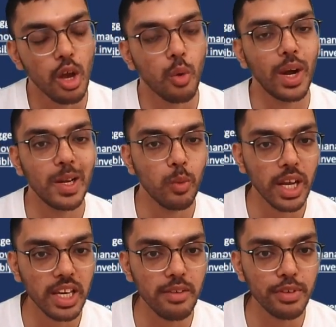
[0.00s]
While
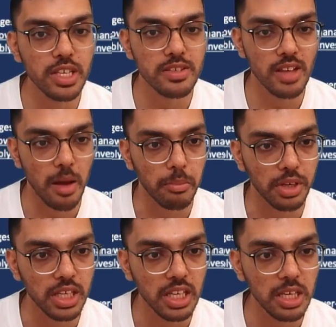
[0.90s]
working for this
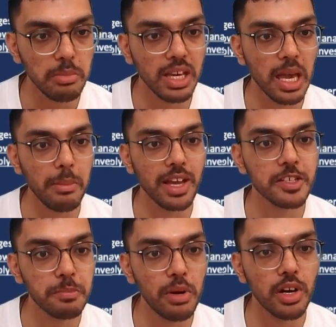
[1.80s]
company, he became
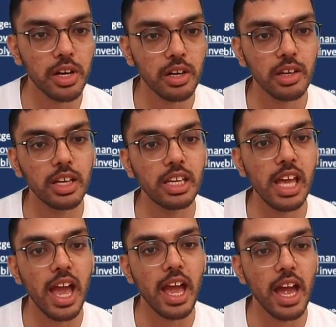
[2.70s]
expert in
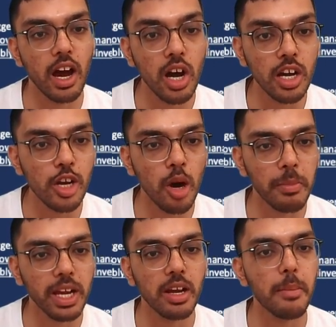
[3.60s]

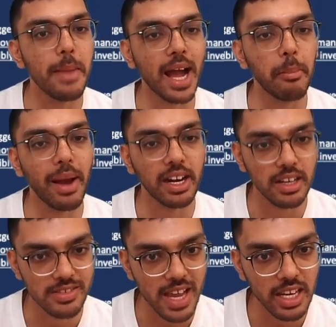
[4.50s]
ergonomic backpack
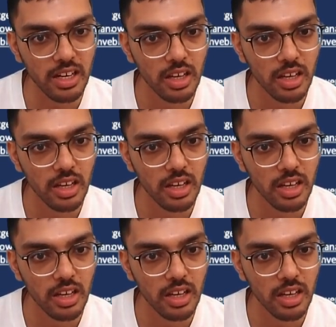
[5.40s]
design,